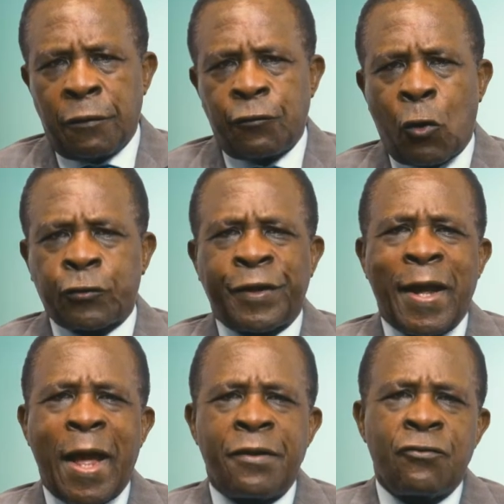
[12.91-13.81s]

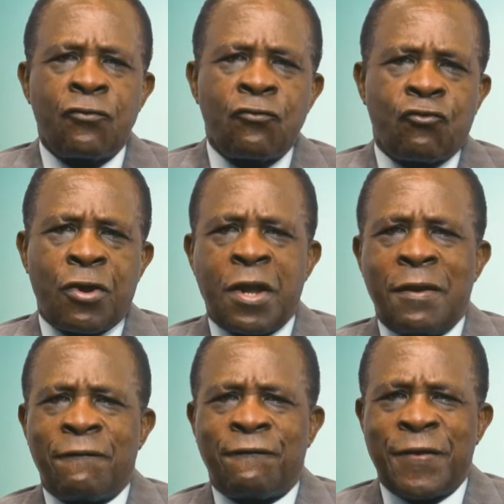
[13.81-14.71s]
Dr.
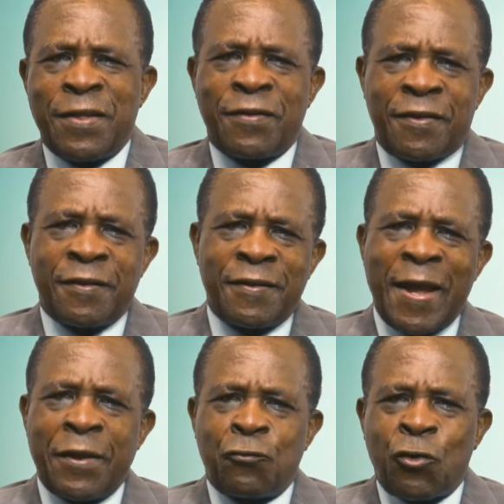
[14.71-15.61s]
Andre Vincent
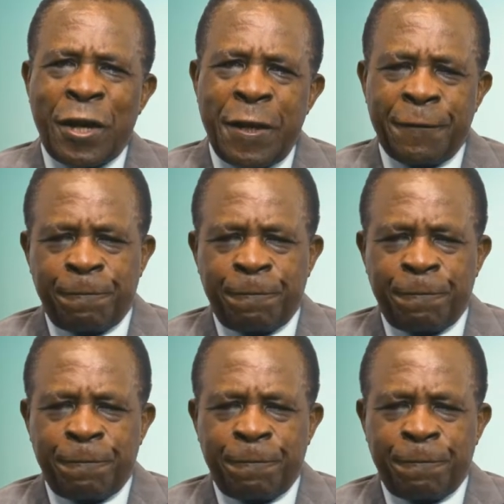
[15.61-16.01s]
Henry,